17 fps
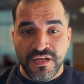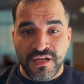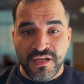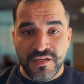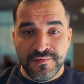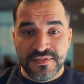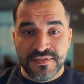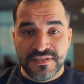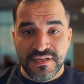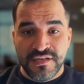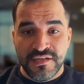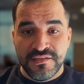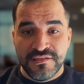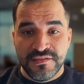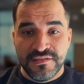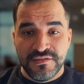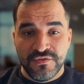I'm
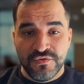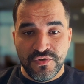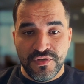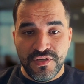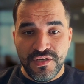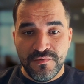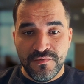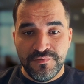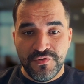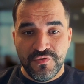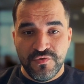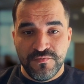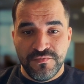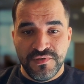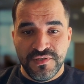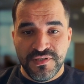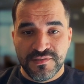excited to help you.
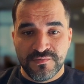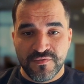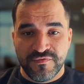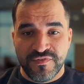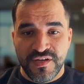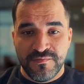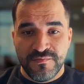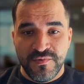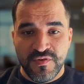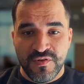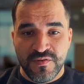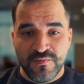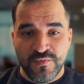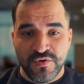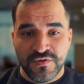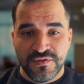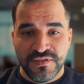Please provide me with
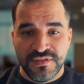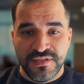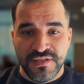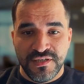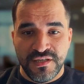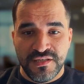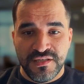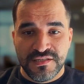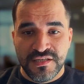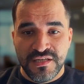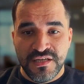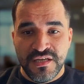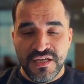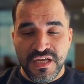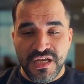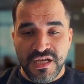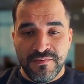more details
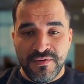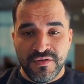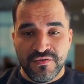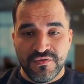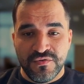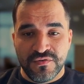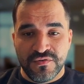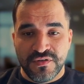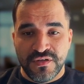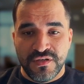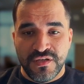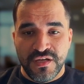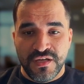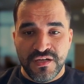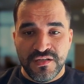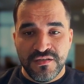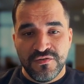about your
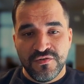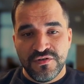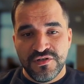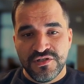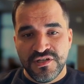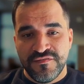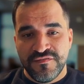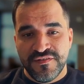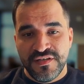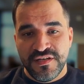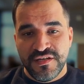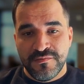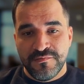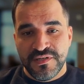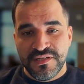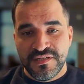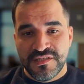current knowledge level in
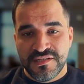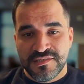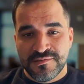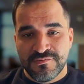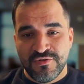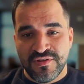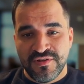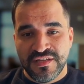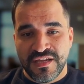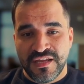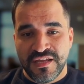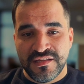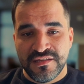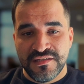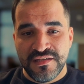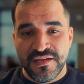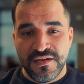embedded systems so that I
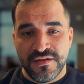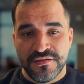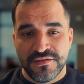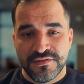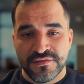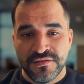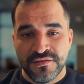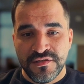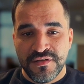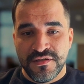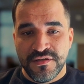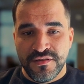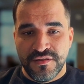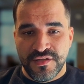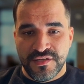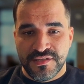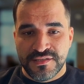can tailor
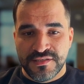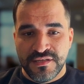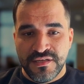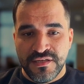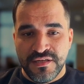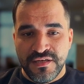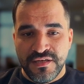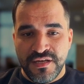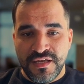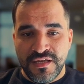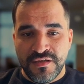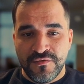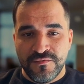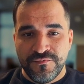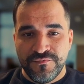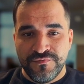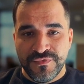this.
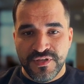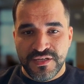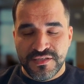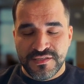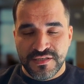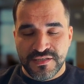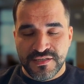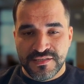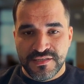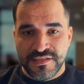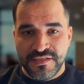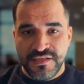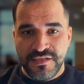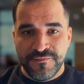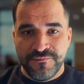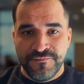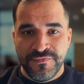Now, as you can
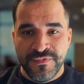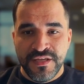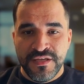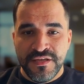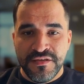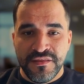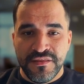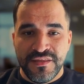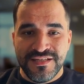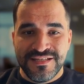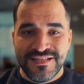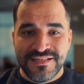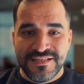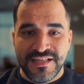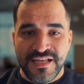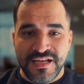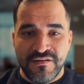see, this
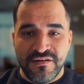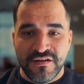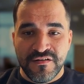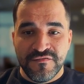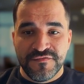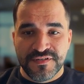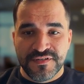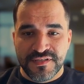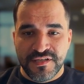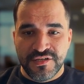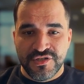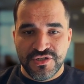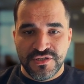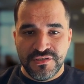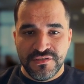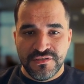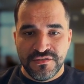is now a
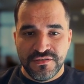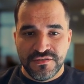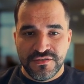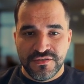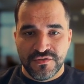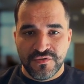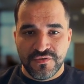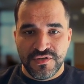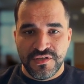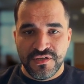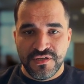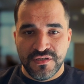conversation. So